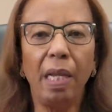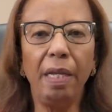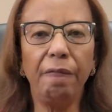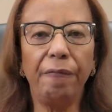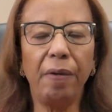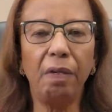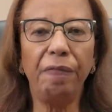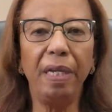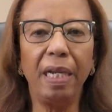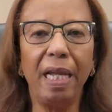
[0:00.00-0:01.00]

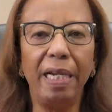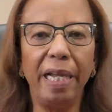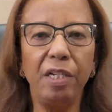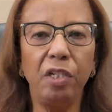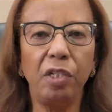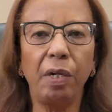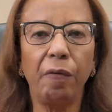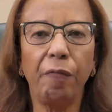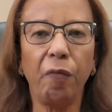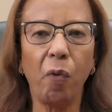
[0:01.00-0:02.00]
involving alleged
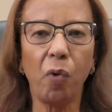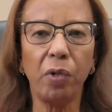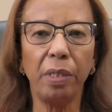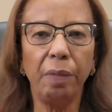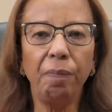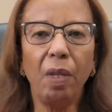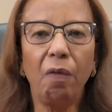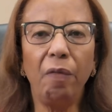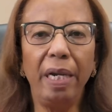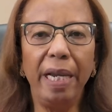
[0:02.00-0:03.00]
fraud
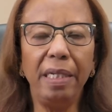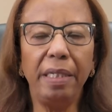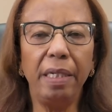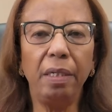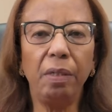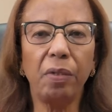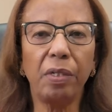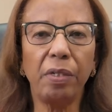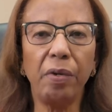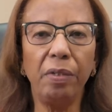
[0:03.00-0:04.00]
related to
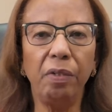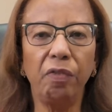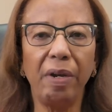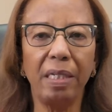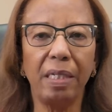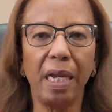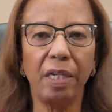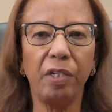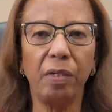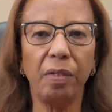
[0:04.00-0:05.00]
certain
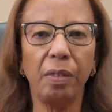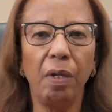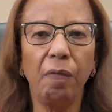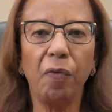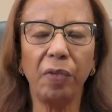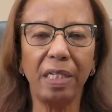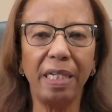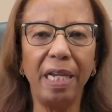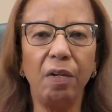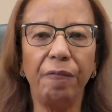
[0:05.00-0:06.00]
transactions for the
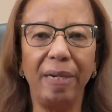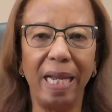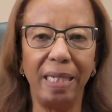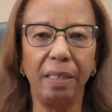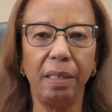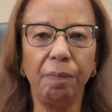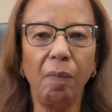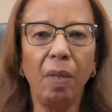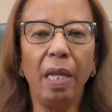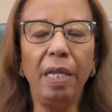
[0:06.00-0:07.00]
sale of land
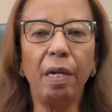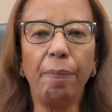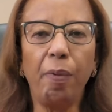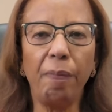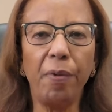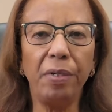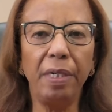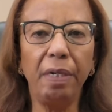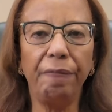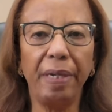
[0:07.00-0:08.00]
in a
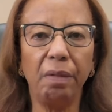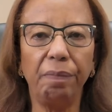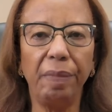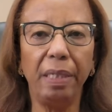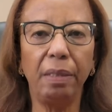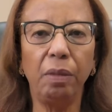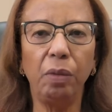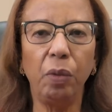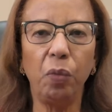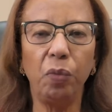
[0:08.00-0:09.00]
property development
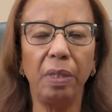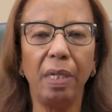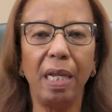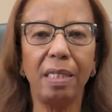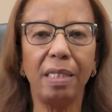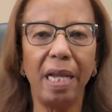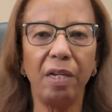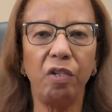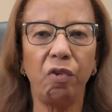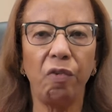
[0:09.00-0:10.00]
known as
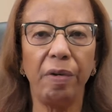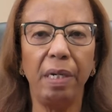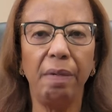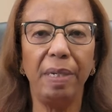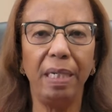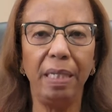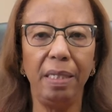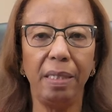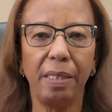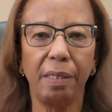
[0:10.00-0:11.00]
Sanctuary
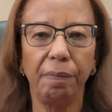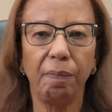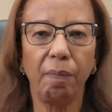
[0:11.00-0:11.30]
Belize.